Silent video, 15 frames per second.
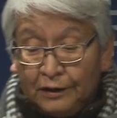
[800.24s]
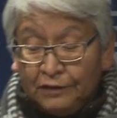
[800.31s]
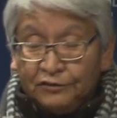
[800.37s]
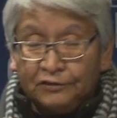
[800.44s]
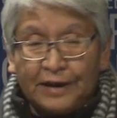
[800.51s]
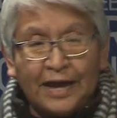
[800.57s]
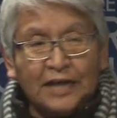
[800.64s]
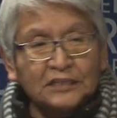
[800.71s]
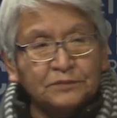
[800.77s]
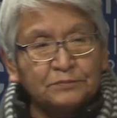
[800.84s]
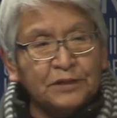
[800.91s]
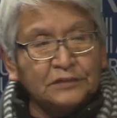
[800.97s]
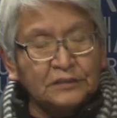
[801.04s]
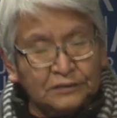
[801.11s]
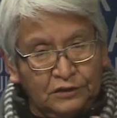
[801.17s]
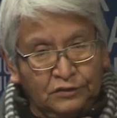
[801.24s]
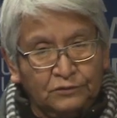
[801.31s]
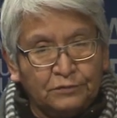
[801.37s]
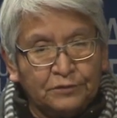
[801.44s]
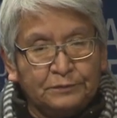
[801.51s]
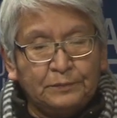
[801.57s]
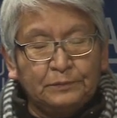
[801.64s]
other aspects and other
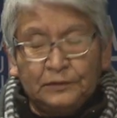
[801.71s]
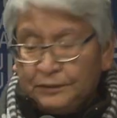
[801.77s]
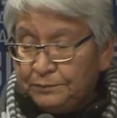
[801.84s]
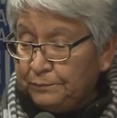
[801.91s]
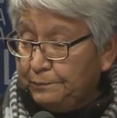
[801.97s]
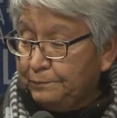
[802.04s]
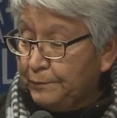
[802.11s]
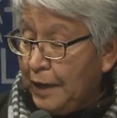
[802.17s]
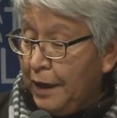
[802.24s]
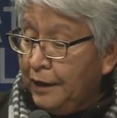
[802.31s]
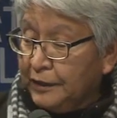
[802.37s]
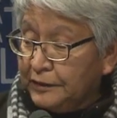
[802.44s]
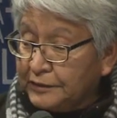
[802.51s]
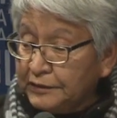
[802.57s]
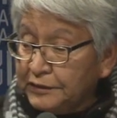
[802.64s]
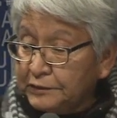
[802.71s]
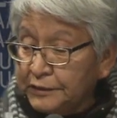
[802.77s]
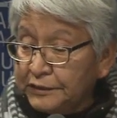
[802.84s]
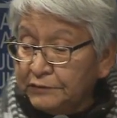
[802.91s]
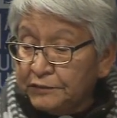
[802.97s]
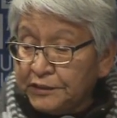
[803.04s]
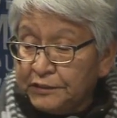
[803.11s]
purposes, because
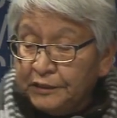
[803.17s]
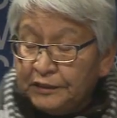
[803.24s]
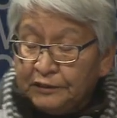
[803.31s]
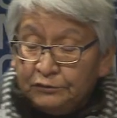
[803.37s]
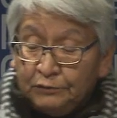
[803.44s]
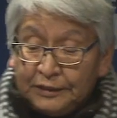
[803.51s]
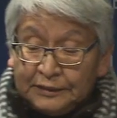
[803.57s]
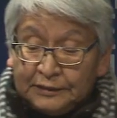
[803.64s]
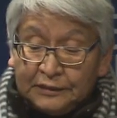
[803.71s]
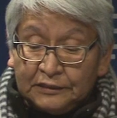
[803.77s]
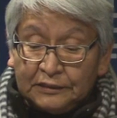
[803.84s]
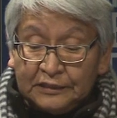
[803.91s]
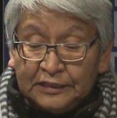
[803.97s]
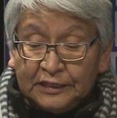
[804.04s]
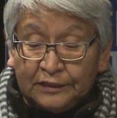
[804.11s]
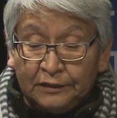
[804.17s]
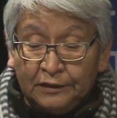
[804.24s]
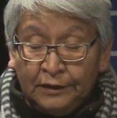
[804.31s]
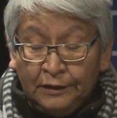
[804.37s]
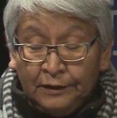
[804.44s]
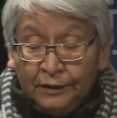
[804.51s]
this was done in 2016.